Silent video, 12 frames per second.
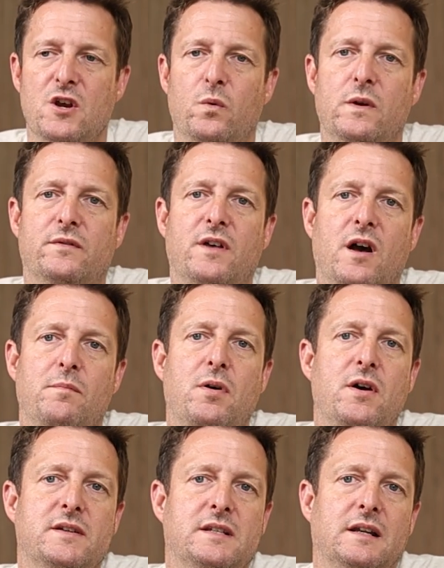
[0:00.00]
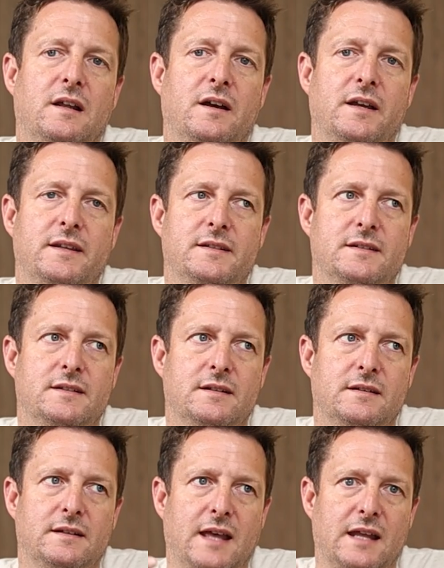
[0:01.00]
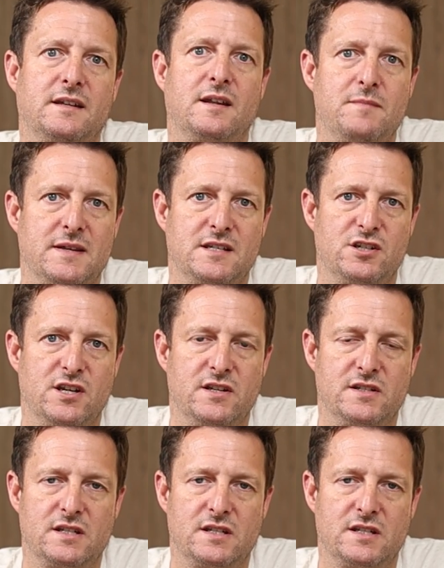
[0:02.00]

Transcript: We've got personalized candidate messaging.